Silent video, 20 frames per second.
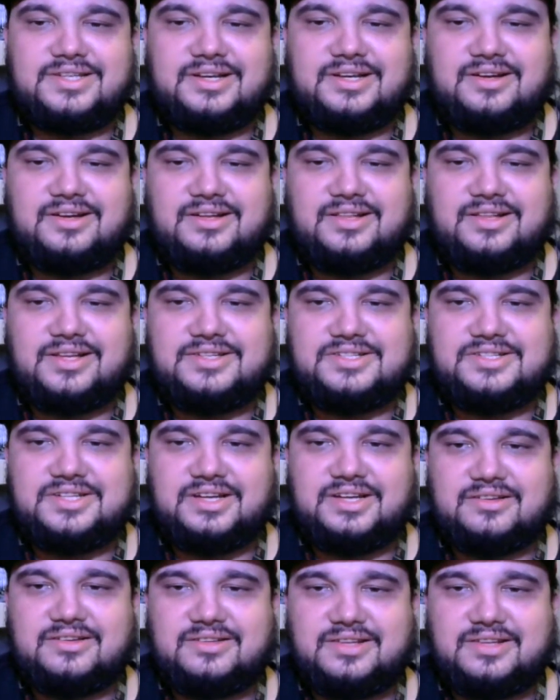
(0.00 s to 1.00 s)
I'll let
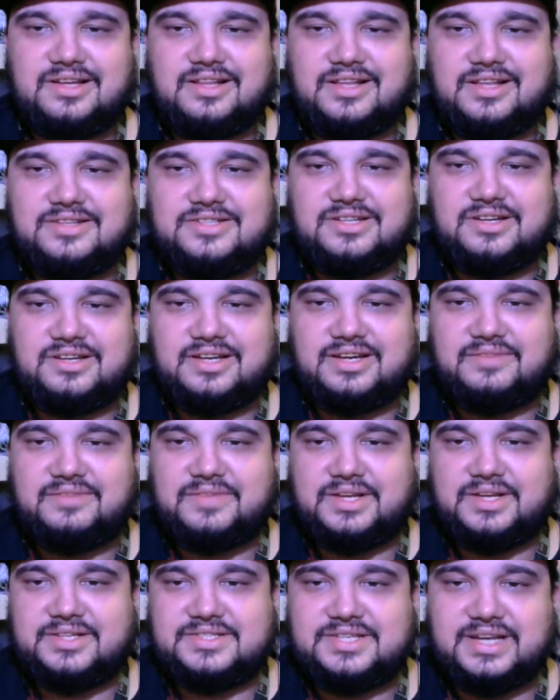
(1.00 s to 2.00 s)
y'all. I'll let y'all have that.
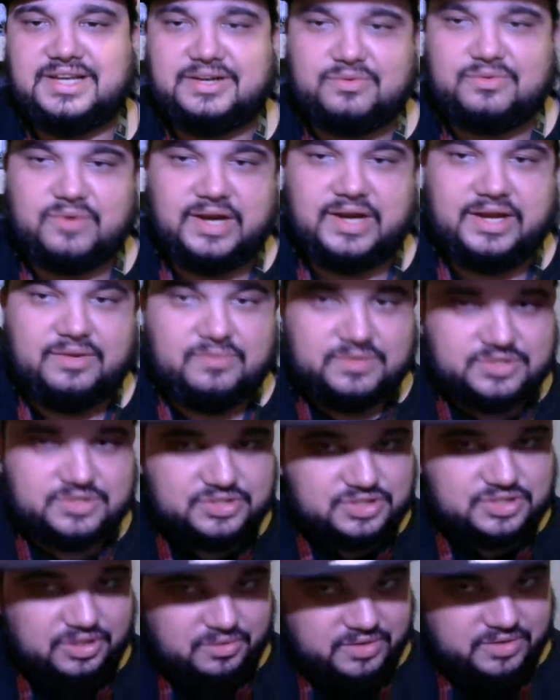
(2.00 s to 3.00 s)
Tech right. What's
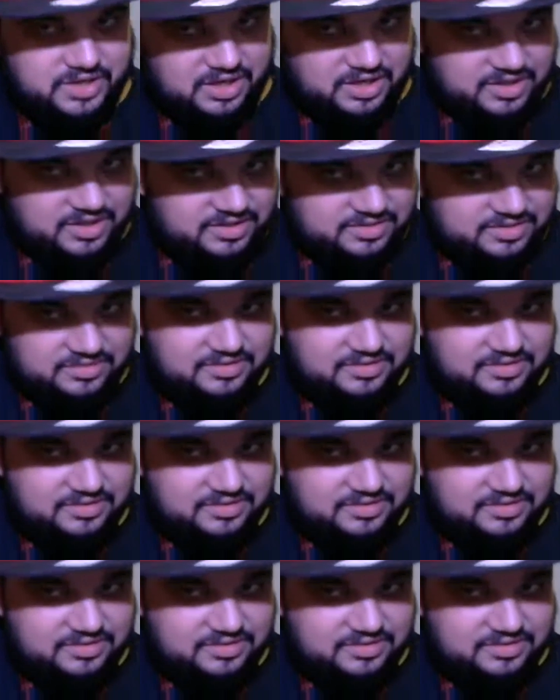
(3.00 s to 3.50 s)
going on?